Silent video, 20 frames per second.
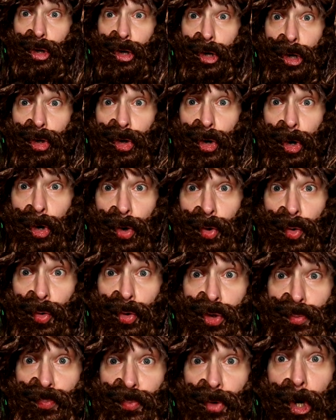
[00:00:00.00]
He
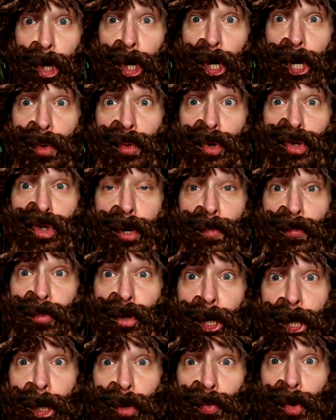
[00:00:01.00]
knows Brian was up
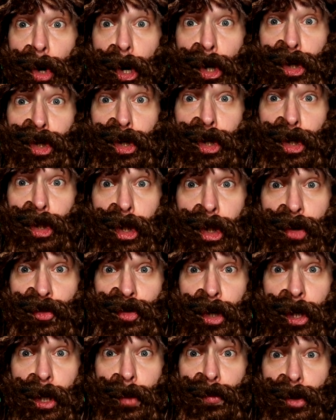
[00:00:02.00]
late watching
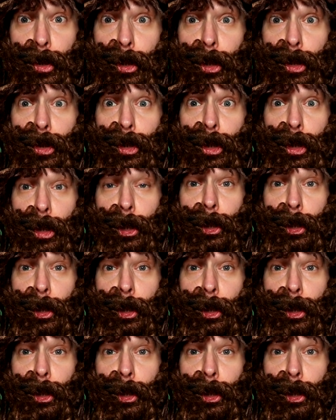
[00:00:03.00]
TV because he